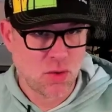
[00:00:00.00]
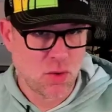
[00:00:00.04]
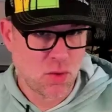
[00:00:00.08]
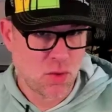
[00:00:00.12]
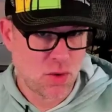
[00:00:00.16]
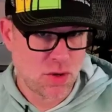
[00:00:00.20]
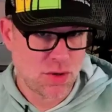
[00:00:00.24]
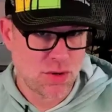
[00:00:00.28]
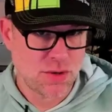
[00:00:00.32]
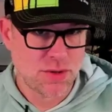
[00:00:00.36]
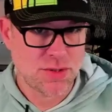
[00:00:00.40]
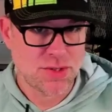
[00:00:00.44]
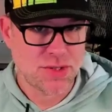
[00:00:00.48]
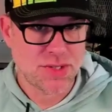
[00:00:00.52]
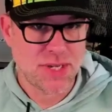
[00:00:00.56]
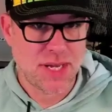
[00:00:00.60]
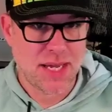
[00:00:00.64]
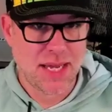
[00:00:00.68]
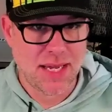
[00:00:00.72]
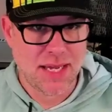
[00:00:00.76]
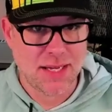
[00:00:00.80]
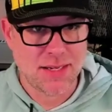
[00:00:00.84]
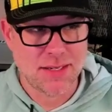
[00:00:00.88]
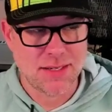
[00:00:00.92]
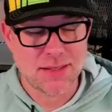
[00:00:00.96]
to orders
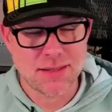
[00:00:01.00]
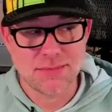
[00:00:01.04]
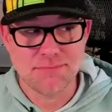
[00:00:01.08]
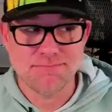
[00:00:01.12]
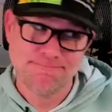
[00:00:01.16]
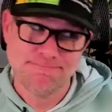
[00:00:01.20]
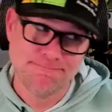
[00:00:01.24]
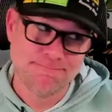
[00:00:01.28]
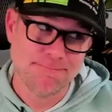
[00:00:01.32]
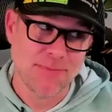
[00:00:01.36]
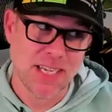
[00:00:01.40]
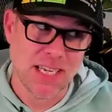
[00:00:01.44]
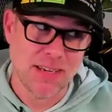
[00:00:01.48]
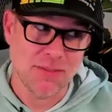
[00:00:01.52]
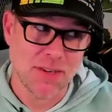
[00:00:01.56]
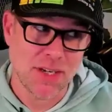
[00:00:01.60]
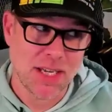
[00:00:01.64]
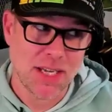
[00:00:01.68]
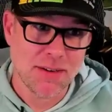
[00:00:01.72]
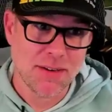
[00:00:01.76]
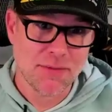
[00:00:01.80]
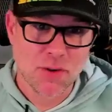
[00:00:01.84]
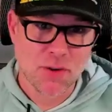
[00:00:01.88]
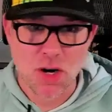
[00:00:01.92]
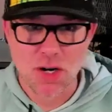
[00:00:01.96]
and
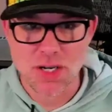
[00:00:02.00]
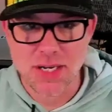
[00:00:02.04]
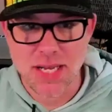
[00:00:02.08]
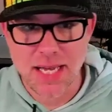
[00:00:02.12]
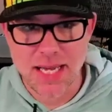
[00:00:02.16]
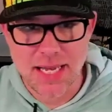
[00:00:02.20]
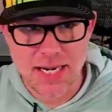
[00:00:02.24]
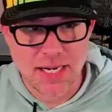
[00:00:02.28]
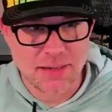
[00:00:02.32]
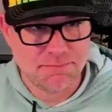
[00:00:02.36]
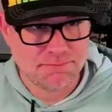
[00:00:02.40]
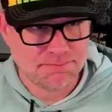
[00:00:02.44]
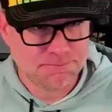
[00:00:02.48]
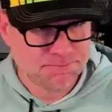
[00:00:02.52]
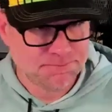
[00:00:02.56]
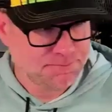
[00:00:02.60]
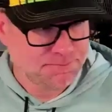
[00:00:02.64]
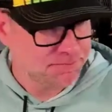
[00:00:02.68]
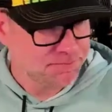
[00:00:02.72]
even gift card data.